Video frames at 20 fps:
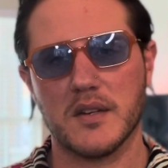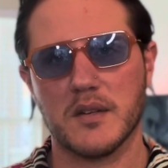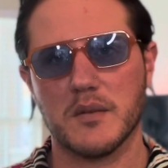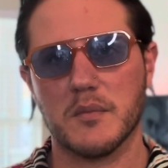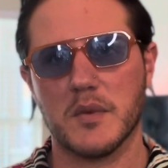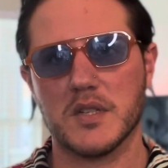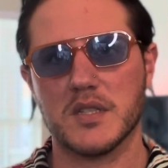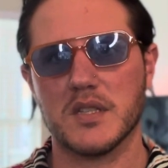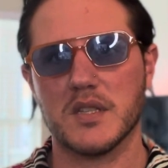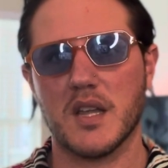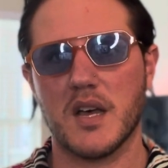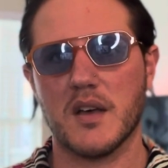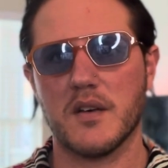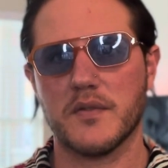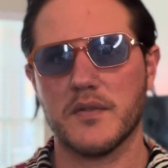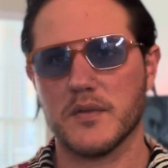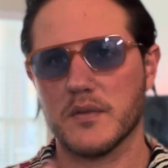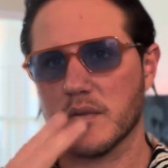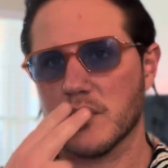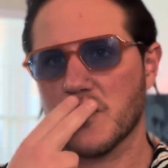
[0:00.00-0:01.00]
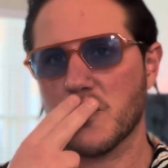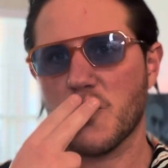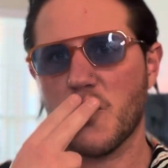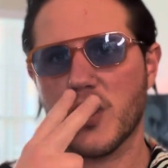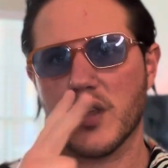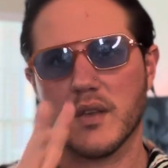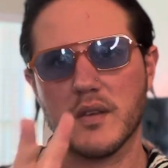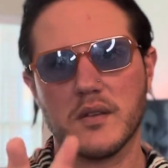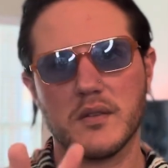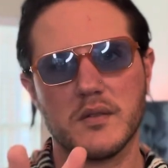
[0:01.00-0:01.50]
Much love.
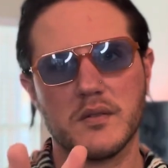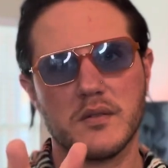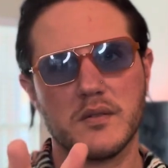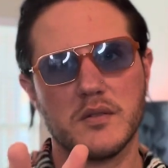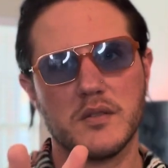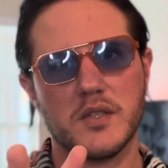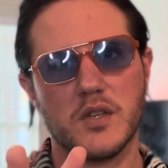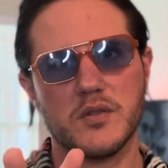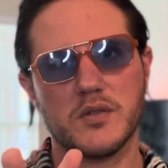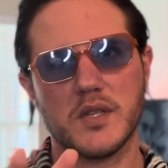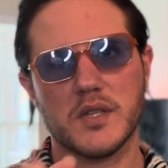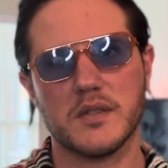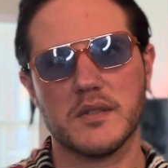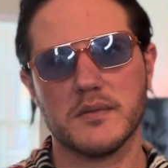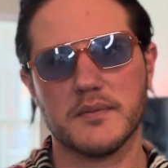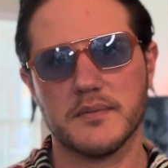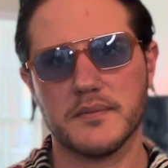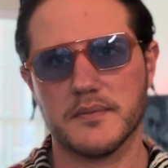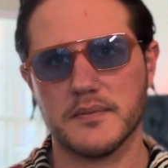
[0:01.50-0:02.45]
Deuces.